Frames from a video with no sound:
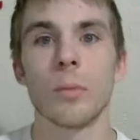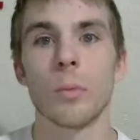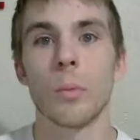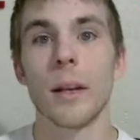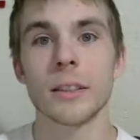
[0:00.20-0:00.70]

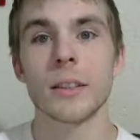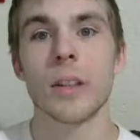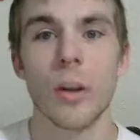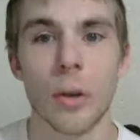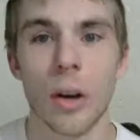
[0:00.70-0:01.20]
What's
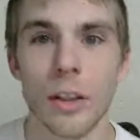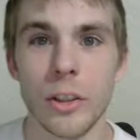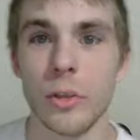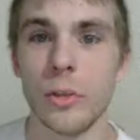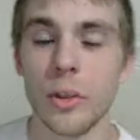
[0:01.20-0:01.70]
going on
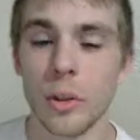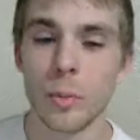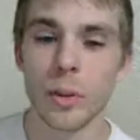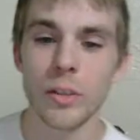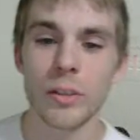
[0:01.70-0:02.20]
YouTube?
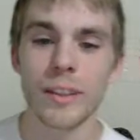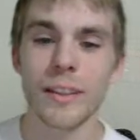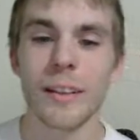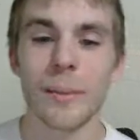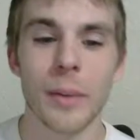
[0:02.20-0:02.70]
Were you
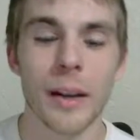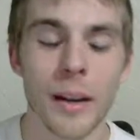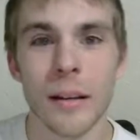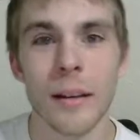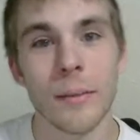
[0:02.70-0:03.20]
thinking
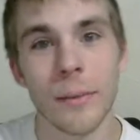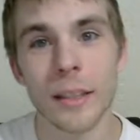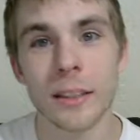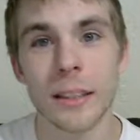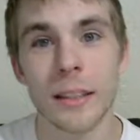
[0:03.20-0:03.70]
about
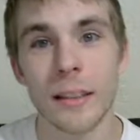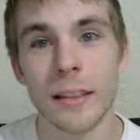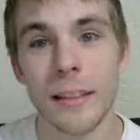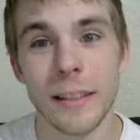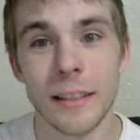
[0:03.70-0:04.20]
investing in
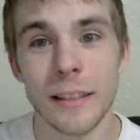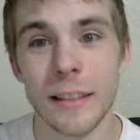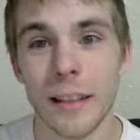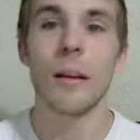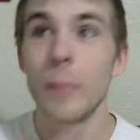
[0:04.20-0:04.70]
an
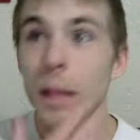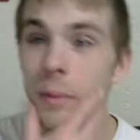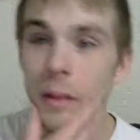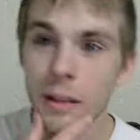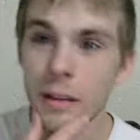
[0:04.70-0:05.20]
ETF?
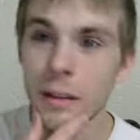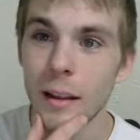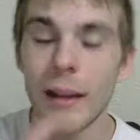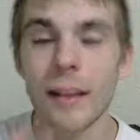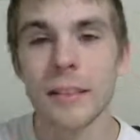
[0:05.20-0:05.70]
Maybe
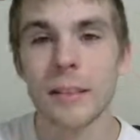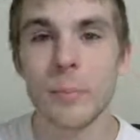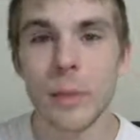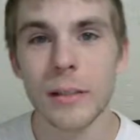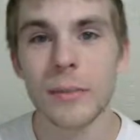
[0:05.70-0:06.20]
the
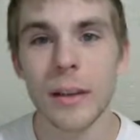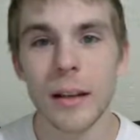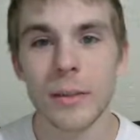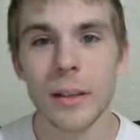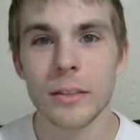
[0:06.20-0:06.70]
S&P
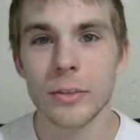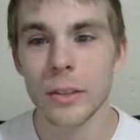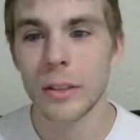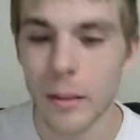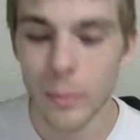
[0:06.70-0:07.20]

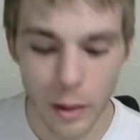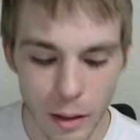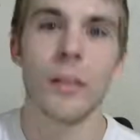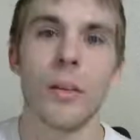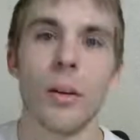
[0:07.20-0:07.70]
500?
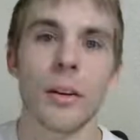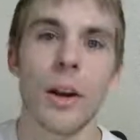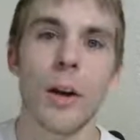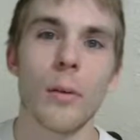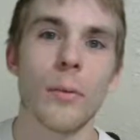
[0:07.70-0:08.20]
Well, look
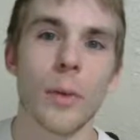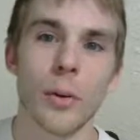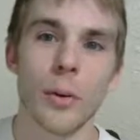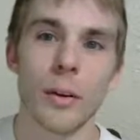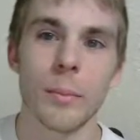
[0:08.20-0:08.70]
no
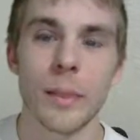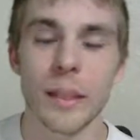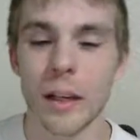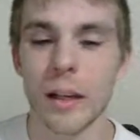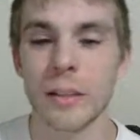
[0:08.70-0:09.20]
further
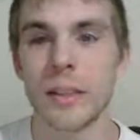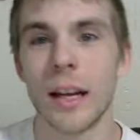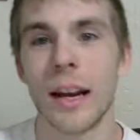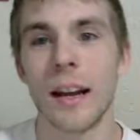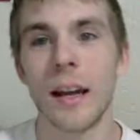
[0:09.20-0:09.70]
because
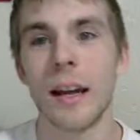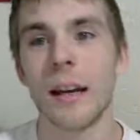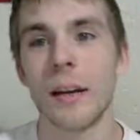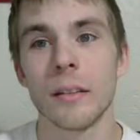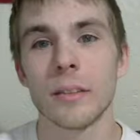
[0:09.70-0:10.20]
I
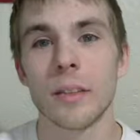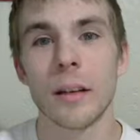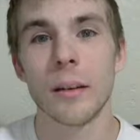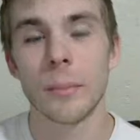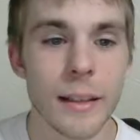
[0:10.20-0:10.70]
have
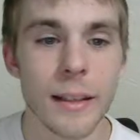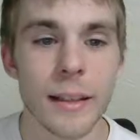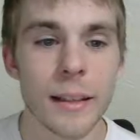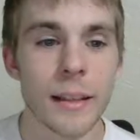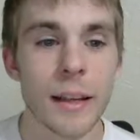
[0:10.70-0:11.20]
some
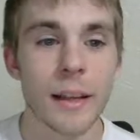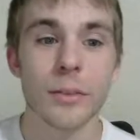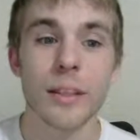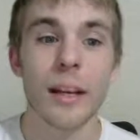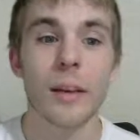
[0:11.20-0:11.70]

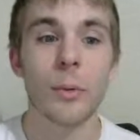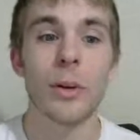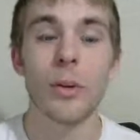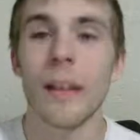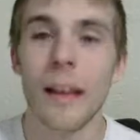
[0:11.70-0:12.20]
ETFs that
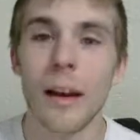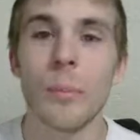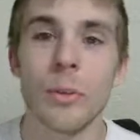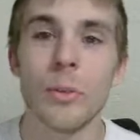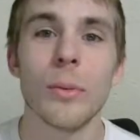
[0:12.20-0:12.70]
will
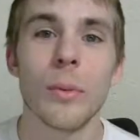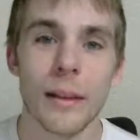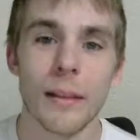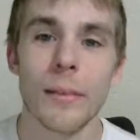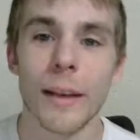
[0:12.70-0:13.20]
help you
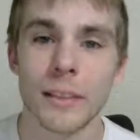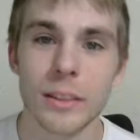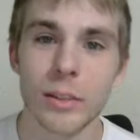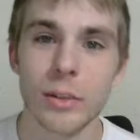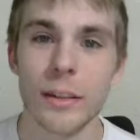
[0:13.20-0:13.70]
invest
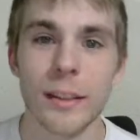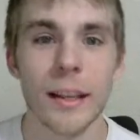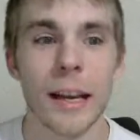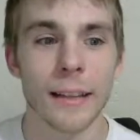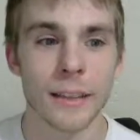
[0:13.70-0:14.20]
into
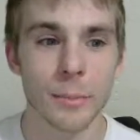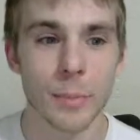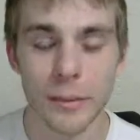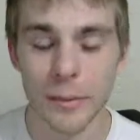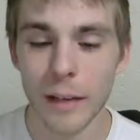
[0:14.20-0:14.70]
the
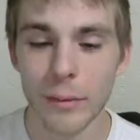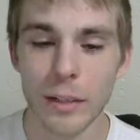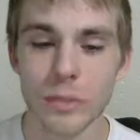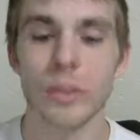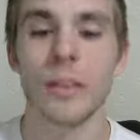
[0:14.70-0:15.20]
S&P
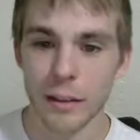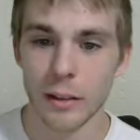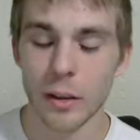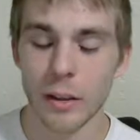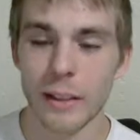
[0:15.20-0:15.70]
500.
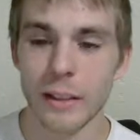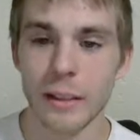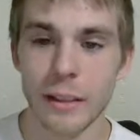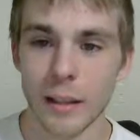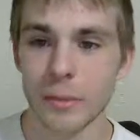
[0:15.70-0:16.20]
There are
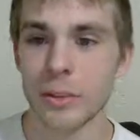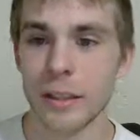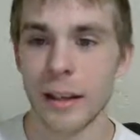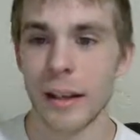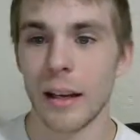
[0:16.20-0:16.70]
ETFs
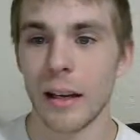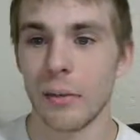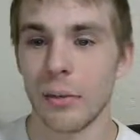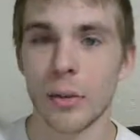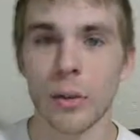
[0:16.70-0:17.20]
that
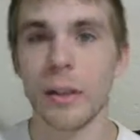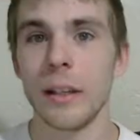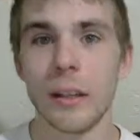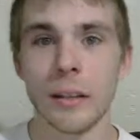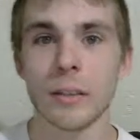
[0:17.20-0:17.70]
have
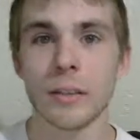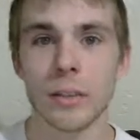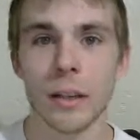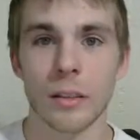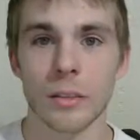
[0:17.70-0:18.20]
30
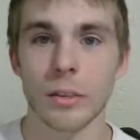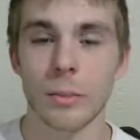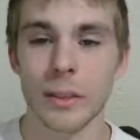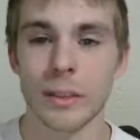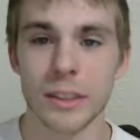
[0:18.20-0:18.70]
stocks or
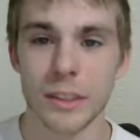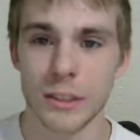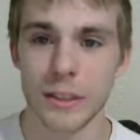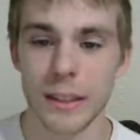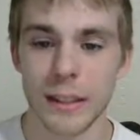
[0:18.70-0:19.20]

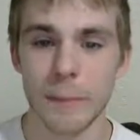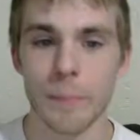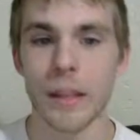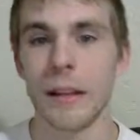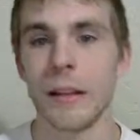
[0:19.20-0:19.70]
businesses in it,
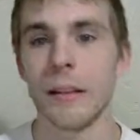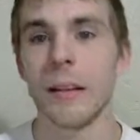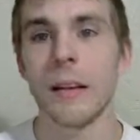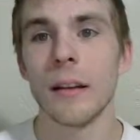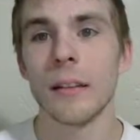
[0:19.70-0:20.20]
and then
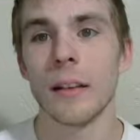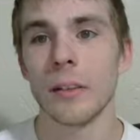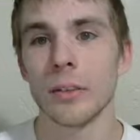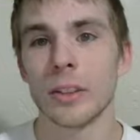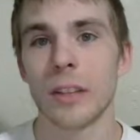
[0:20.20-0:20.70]

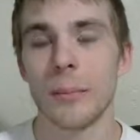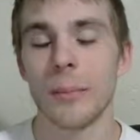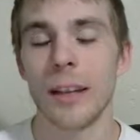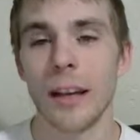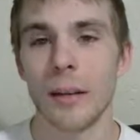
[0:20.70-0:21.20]
there's some
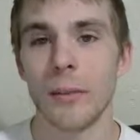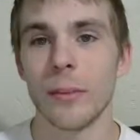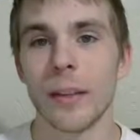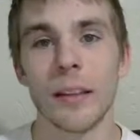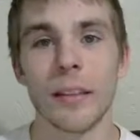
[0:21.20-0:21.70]
that
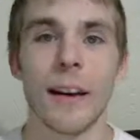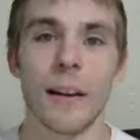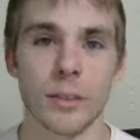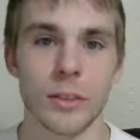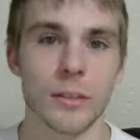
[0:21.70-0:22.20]
have
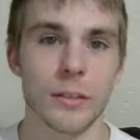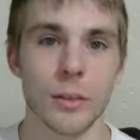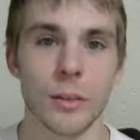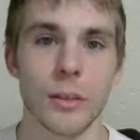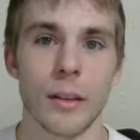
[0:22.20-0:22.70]
10,000
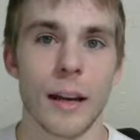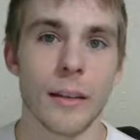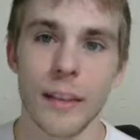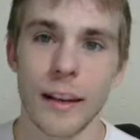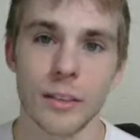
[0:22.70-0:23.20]
or
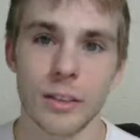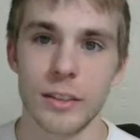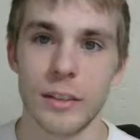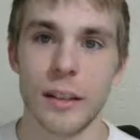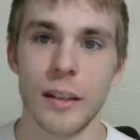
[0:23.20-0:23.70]

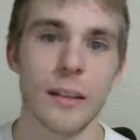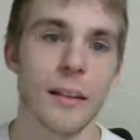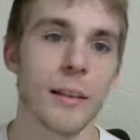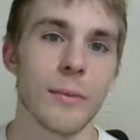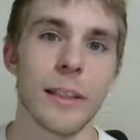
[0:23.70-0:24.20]
9,000,
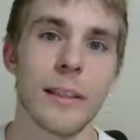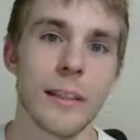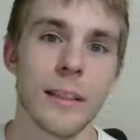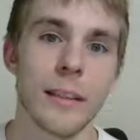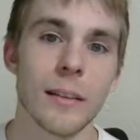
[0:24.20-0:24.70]
like
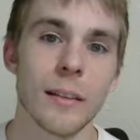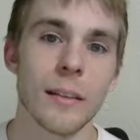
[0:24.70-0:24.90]
VT.